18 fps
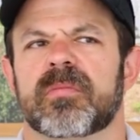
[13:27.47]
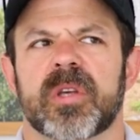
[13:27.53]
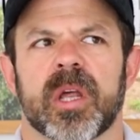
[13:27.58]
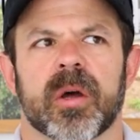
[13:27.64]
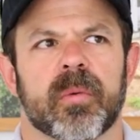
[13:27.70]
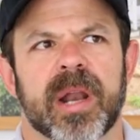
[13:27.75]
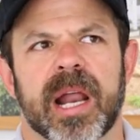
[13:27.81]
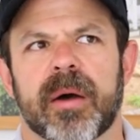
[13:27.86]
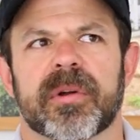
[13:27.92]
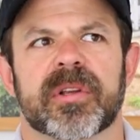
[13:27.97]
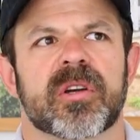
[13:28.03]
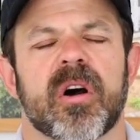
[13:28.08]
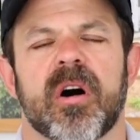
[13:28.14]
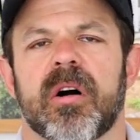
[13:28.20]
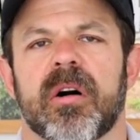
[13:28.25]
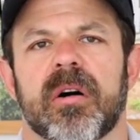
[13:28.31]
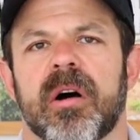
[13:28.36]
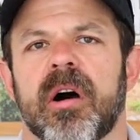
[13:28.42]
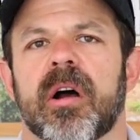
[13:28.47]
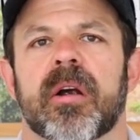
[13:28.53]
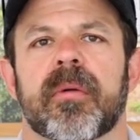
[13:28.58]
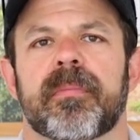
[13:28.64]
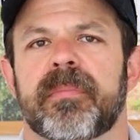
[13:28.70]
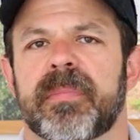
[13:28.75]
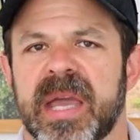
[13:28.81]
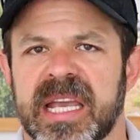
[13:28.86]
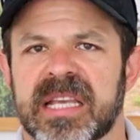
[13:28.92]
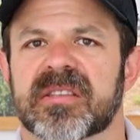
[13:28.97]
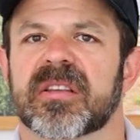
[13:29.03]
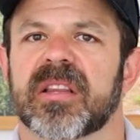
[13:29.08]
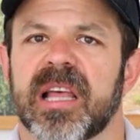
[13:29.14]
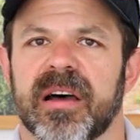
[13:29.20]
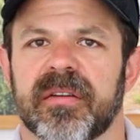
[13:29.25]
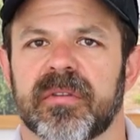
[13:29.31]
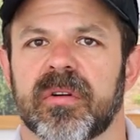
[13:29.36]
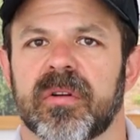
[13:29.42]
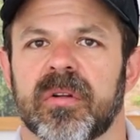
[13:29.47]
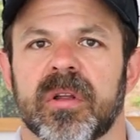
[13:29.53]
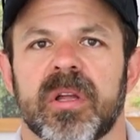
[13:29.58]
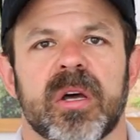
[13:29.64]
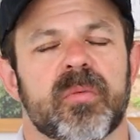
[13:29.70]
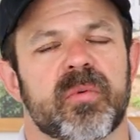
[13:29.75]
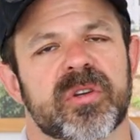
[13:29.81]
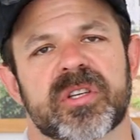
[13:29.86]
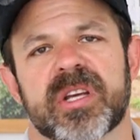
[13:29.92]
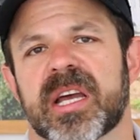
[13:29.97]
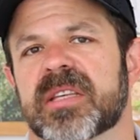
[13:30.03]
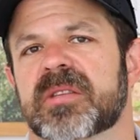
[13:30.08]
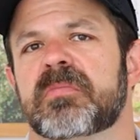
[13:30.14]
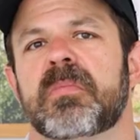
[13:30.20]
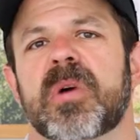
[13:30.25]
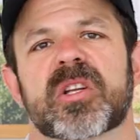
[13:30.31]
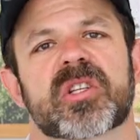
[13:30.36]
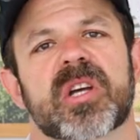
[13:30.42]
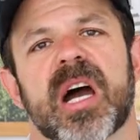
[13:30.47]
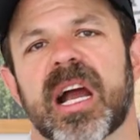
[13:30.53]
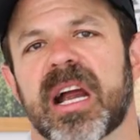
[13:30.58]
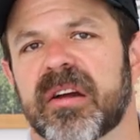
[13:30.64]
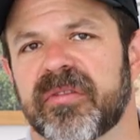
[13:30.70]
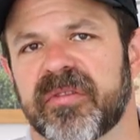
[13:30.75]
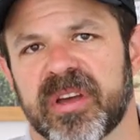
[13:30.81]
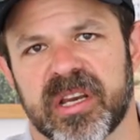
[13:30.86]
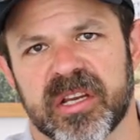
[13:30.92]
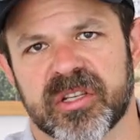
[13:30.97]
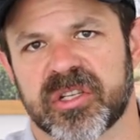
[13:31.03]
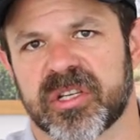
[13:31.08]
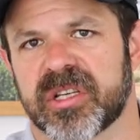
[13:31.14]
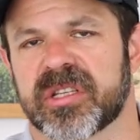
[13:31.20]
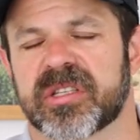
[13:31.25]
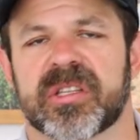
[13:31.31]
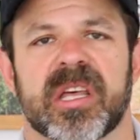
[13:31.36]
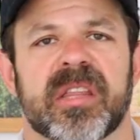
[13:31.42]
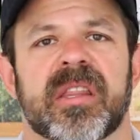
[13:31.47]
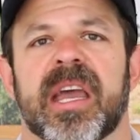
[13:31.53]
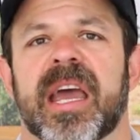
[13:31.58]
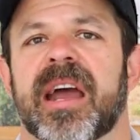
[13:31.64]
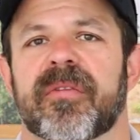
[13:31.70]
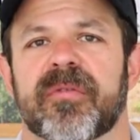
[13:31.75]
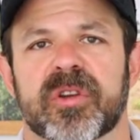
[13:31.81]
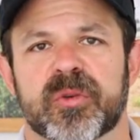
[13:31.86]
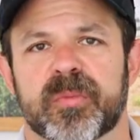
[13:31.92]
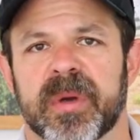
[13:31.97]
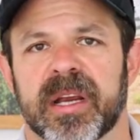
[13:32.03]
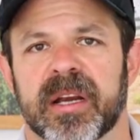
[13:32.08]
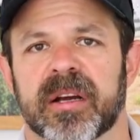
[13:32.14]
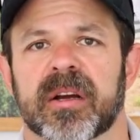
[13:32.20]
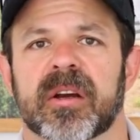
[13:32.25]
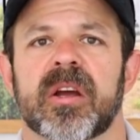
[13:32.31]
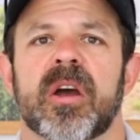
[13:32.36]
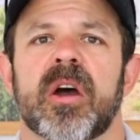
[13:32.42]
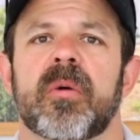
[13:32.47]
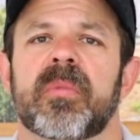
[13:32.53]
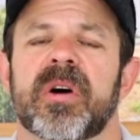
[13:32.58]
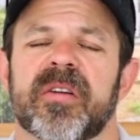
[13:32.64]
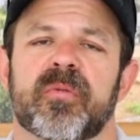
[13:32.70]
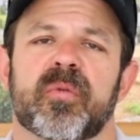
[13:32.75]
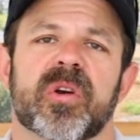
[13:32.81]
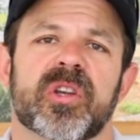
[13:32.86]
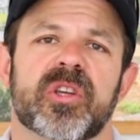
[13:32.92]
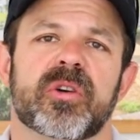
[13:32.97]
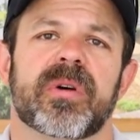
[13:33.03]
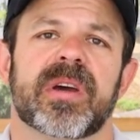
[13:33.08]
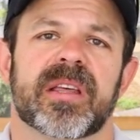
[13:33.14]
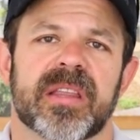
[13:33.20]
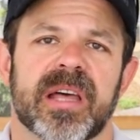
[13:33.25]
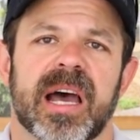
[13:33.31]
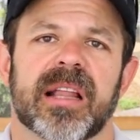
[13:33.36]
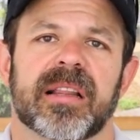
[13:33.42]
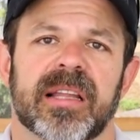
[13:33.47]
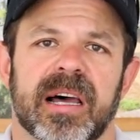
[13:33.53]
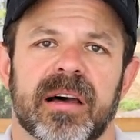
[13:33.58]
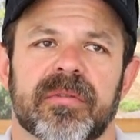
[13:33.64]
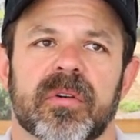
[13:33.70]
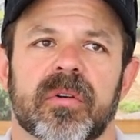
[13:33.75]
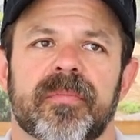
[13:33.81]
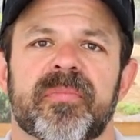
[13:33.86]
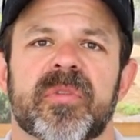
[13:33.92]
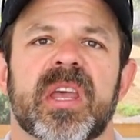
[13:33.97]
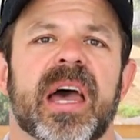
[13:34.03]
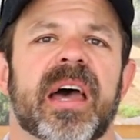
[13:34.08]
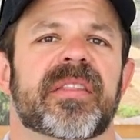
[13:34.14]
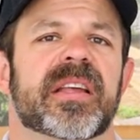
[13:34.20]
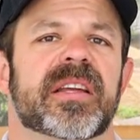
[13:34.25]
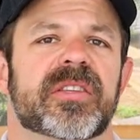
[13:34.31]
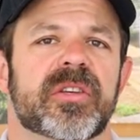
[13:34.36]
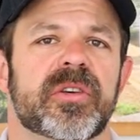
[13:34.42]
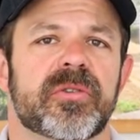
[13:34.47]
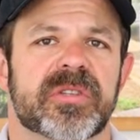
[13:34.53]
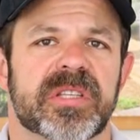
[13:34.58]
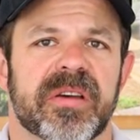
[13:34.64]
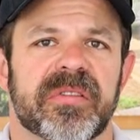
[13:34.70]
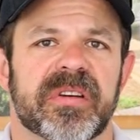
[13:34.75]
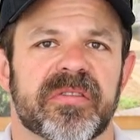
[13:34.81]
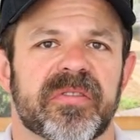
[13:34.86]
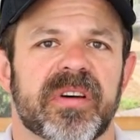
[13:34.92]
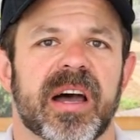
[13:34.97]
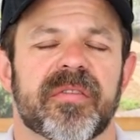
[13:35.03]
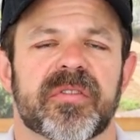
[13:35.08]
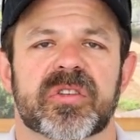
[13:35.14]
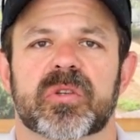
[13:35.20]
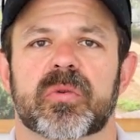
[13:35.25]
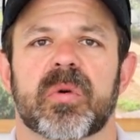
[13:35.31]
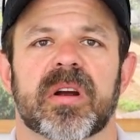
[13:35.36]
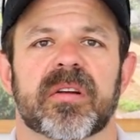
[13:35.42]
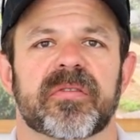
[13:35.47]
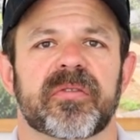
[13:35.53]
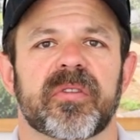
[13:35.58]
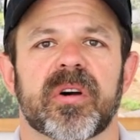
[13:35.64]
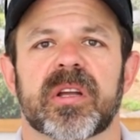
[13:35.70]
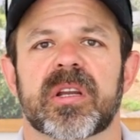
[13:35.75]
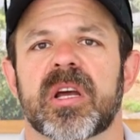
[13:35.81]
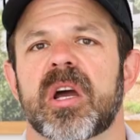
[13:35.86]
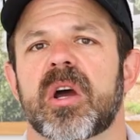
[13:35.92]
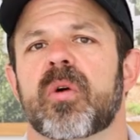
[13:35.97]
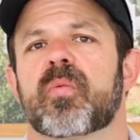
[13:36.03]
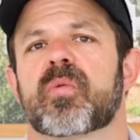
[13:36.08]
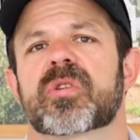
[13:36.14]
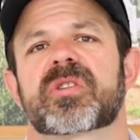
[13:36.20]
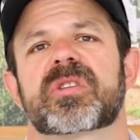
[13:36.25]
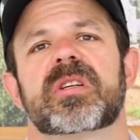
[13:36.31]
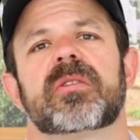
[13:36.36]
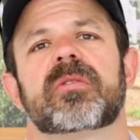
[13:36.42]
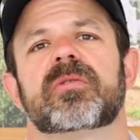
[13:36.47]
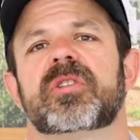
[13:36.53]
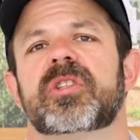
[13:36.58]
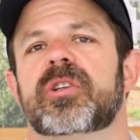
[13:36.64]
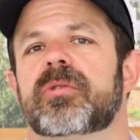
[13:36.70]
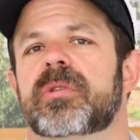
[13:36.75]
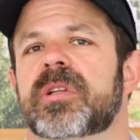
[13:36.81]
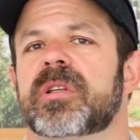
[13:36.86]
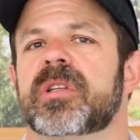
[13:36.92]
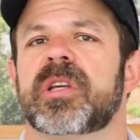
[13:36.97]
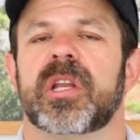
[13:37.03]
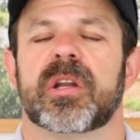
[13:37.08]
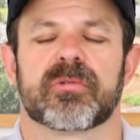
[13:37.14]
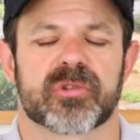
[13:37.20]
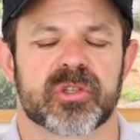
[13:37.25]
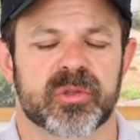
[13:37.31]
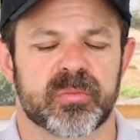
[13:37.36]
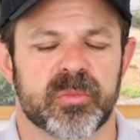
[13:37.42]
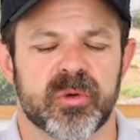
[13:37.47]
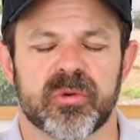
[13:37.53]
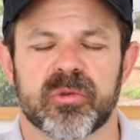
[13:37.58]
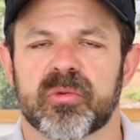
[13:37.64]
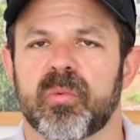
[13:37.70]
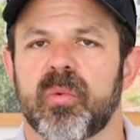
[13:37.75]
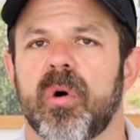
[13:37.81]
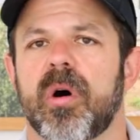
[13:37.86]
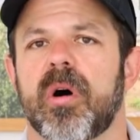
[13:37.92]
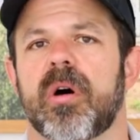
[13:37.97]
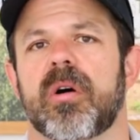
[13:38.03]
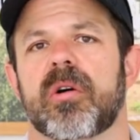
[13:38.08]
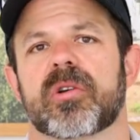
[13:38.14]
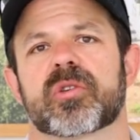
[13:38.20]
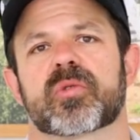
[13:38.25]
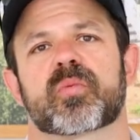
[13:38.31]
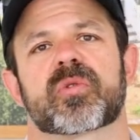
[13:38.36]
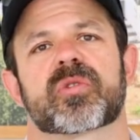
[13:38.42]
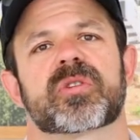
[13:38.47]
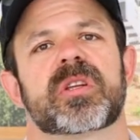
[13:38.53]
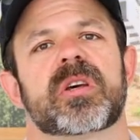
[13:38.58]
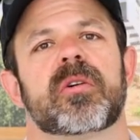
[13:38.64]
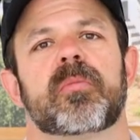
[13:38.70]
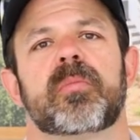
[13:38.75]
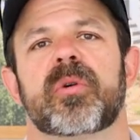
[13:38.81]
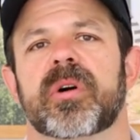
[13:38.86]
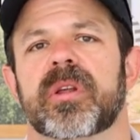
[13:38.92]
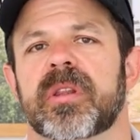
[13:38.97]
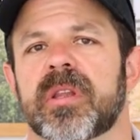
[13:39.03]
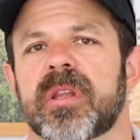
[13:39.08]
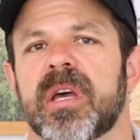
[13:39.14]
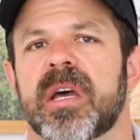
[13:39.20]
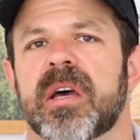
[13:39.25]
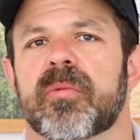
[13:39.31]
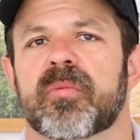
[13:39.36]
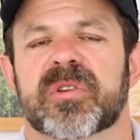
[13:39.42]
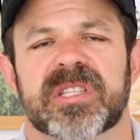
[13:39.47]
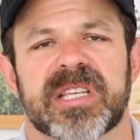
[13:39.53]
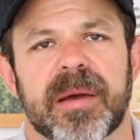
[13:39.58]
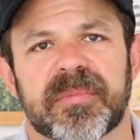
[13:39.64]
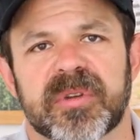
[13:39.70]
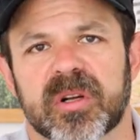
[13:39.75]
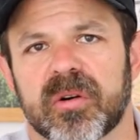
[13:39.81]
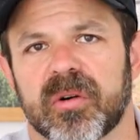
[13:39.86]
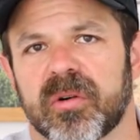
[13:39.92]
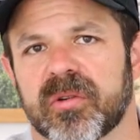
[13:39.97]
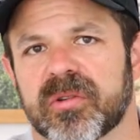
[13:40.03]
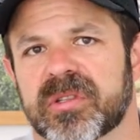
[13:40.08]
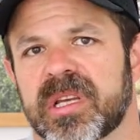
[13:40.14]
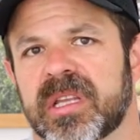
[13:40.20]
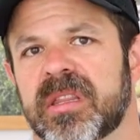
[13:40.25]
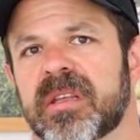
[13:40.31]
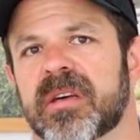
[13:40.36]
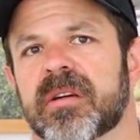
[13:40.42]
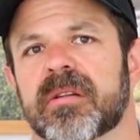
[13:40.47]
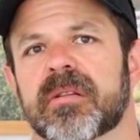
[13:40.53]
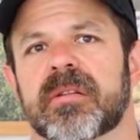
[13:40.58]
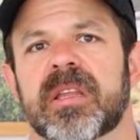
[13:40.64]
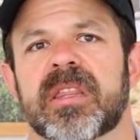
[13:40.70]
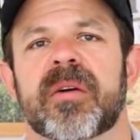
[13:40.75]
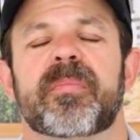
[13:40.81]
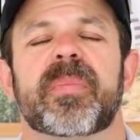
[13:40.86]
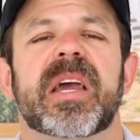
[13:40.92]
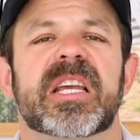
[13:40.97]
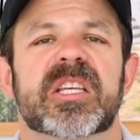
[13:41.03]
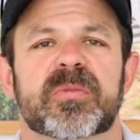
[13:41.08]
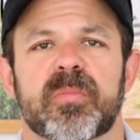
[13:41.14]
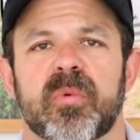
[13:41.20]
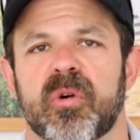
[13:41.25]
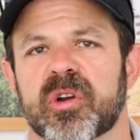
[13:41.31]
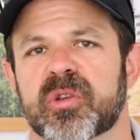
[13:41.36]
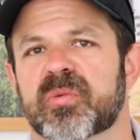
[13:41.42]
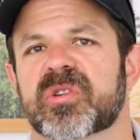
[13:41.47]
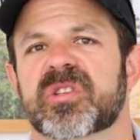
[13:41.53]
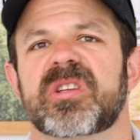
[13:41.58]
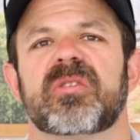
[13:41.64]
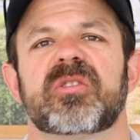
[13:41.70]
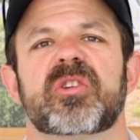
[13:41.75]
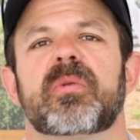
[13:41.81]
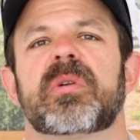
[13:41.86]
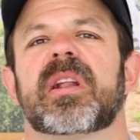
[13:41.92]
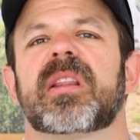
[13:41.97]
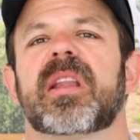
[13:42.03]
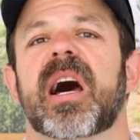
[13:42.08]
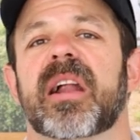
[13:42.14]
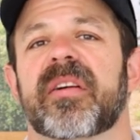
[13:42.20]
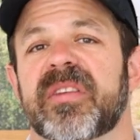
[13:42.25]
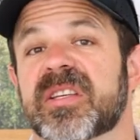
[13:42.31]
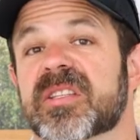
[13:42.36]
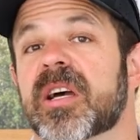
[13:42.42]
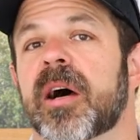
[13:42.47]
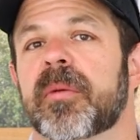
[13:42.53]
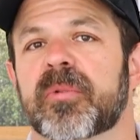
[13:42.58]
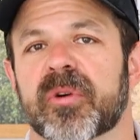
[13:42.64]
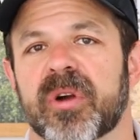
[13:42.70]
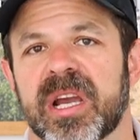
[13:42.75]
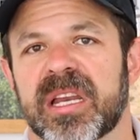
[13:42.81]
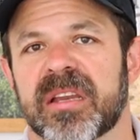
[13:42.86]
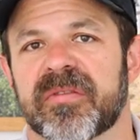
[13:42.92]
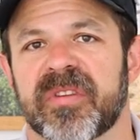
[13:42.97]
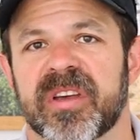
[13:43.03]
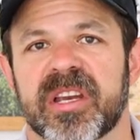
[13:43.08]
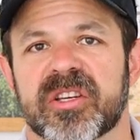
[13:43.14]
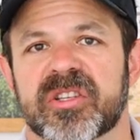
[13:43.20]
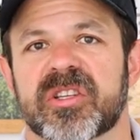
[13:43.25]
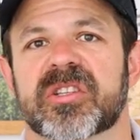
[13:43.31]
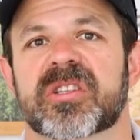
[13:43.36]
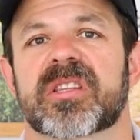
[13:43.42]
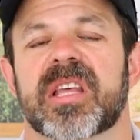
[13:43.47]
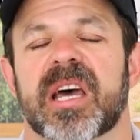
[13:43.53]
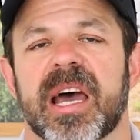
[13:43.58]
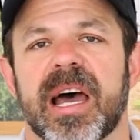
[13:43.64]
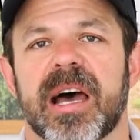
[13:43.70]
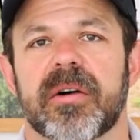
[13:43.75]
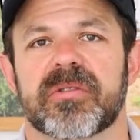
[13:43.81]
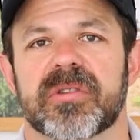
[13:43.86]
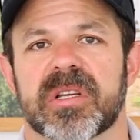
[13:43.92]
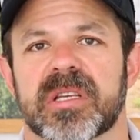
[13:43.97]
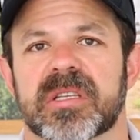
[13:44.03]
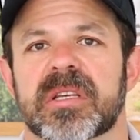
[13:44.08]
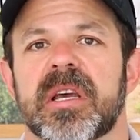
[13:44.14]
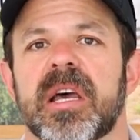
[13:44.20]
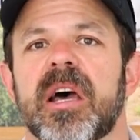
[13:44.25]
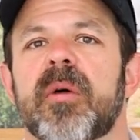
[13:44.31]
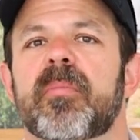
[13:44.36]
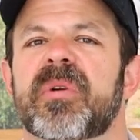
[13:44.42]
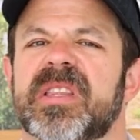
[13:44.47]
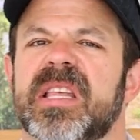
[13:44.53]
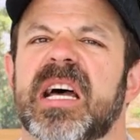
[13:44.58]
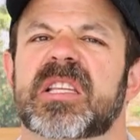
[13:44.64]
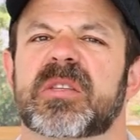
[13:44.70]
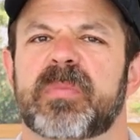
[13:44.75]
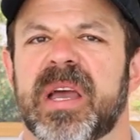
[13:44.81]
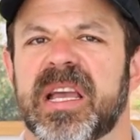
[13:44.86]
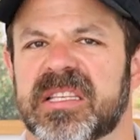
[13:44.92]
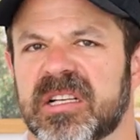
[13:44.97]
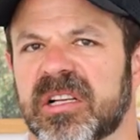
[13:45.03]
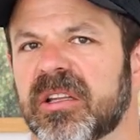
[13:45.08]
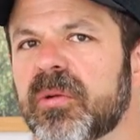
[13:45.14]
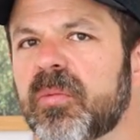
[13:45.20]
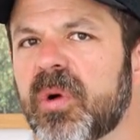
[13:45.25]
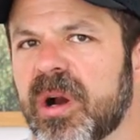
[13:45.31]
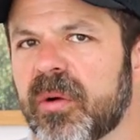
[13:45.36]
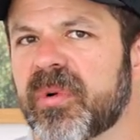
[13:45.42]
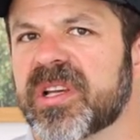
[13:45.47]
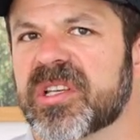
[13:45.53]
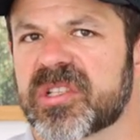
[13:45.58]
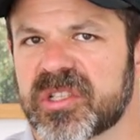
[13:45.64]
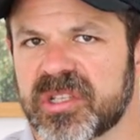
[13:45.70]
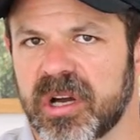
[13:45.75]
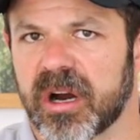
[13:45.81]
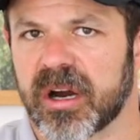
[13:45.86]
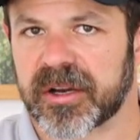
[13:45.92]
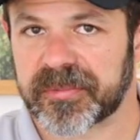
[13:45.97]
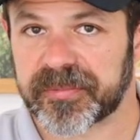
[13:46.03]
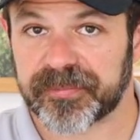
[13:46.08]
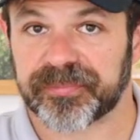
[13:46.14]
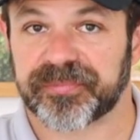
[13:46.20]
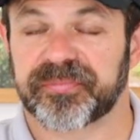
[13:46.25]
what I would call our base level, which has much higher finishes than the average bear. But if we're doing that level at that $275 a square foot, we're still doing, smooth walls. We're still putting receptacles in the baseboards. We're still doing a lot of these upgraded finishes in the houses, but that's basically where we start.